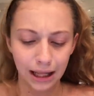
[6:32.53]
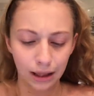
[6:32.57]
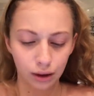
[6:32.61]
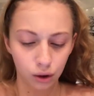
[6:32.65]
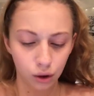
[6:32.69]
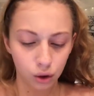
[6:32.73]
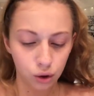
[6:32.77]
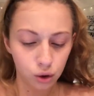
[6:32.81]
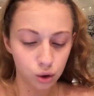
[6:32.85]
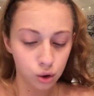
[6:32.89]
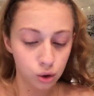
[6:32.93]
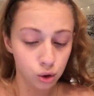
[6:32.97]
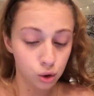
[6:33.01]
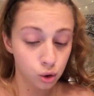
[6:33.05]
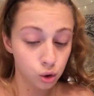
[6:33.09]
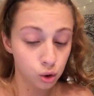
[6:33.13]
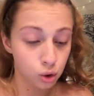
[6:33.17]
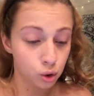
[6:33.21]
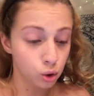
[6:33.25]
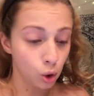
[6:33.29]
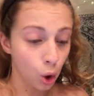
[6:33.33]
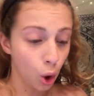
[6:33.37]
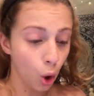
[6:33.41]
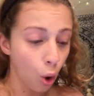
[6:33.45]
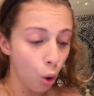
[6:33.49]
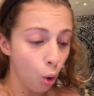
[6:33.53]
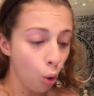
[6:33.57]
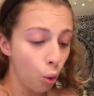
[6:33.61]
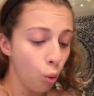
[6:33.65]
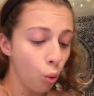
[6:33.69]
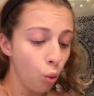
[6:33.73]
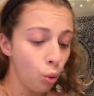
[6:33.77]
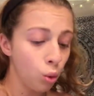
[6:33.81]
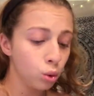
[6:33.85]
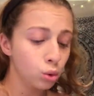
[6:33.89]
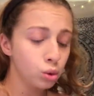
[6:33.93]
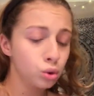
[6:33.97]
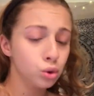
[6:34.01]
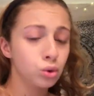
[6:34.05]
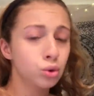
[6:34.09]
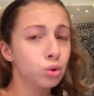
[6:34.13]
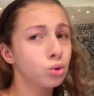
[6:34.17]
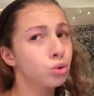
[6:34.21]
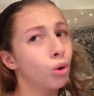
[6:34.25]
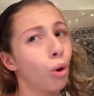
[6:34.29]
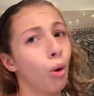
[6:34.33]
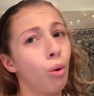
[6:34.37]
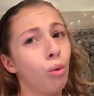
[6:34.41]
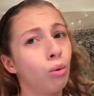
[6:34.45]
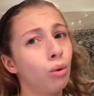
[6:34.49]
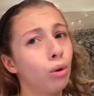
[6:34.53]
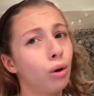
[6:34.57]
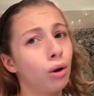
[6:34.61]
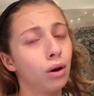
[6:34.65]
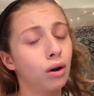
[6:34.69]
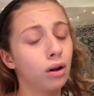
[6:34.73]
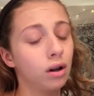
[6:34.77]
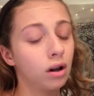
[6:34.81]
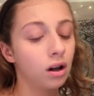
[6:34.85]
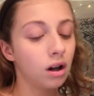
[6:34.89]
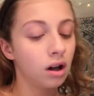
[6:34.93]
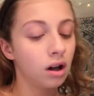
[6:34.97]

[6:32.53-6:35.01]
It looks so good.